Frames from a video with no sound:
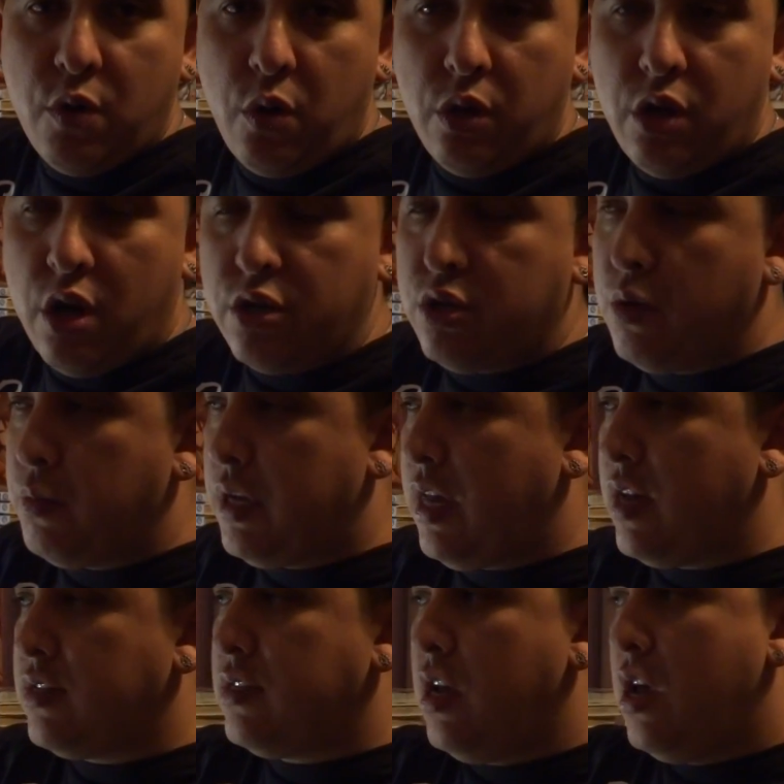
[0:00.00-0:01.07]
hold on to.
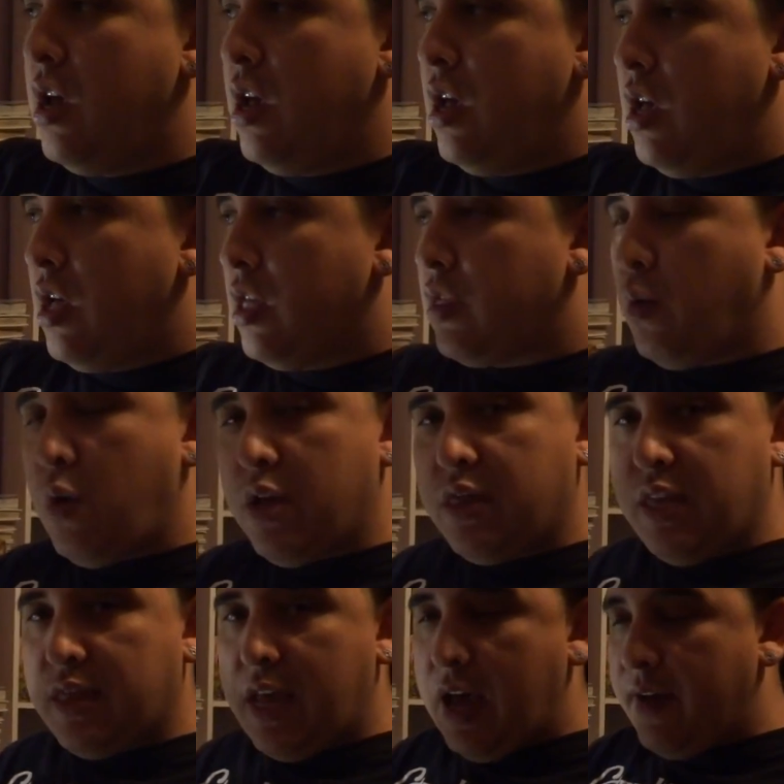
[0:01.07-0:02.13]
Because the one
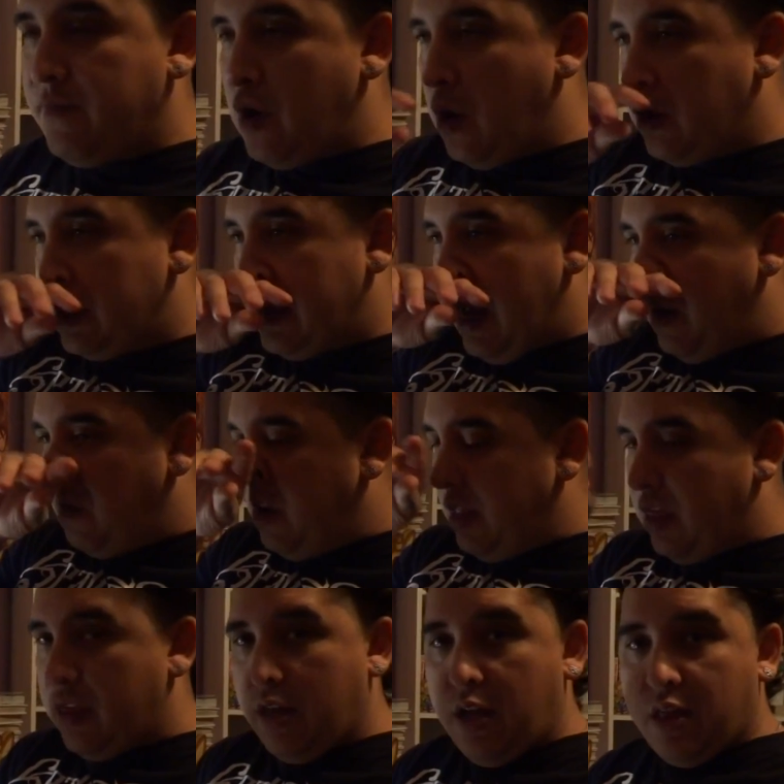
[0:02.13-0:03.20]
thing that I've noticed that
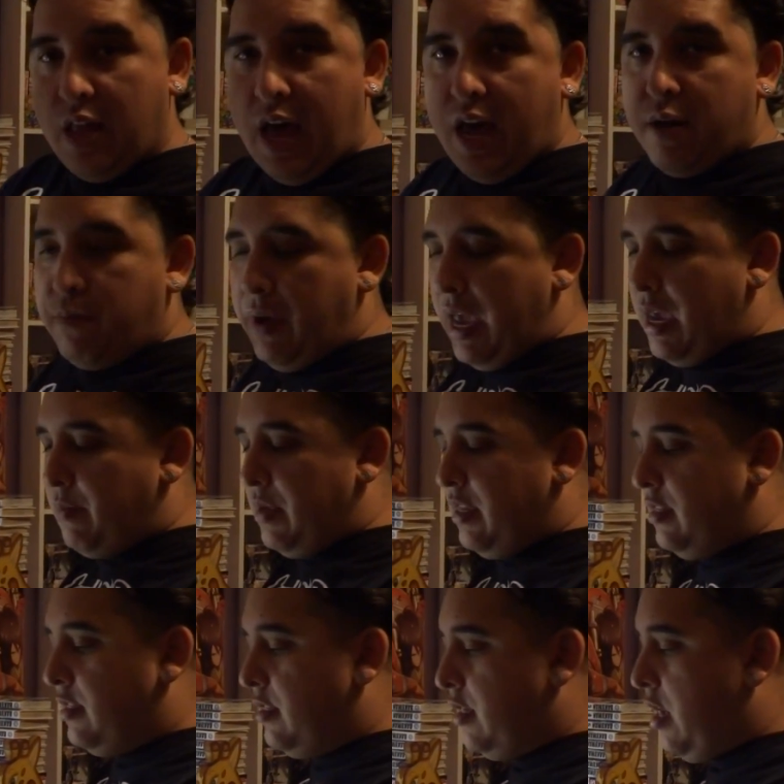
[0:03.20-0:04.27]
with a lot of
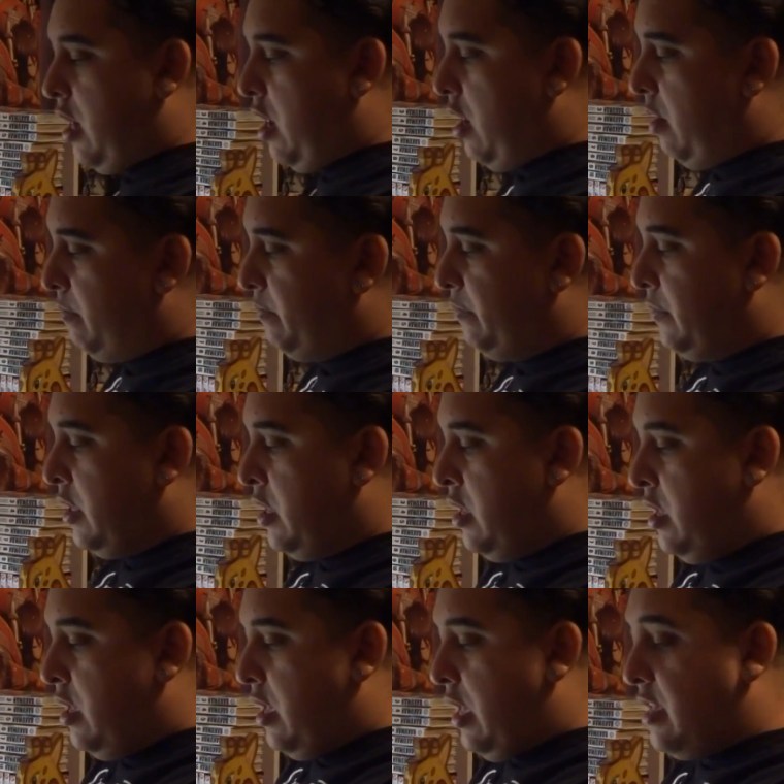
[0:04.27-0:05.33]
babies
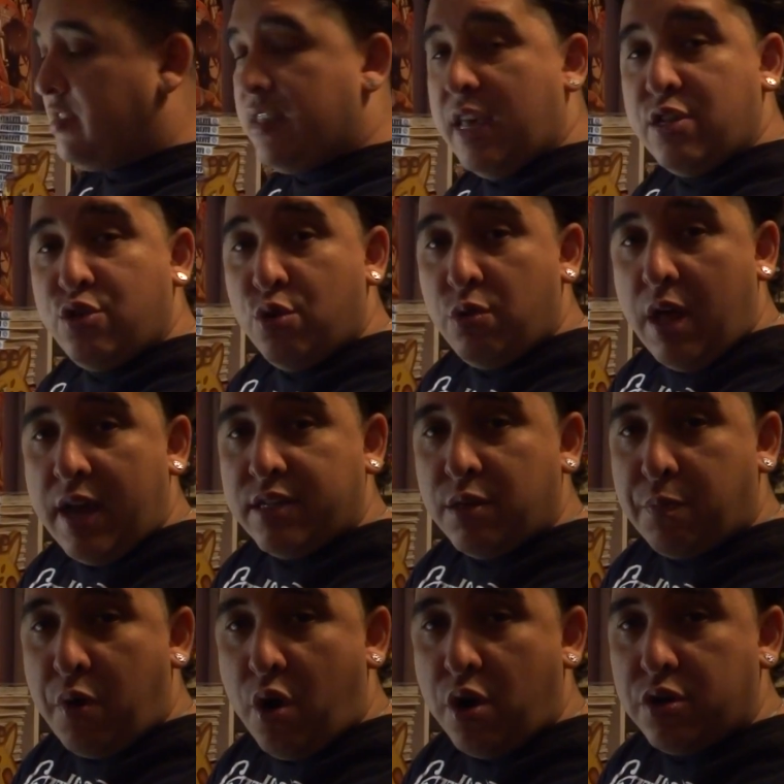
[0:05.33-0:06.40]
is they do like
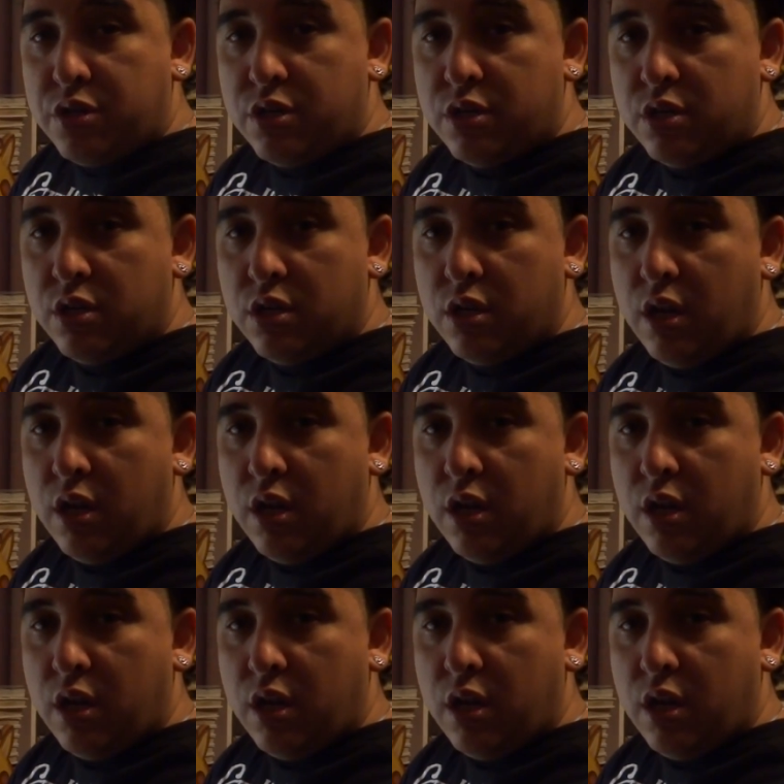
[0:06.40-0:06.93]
to perch.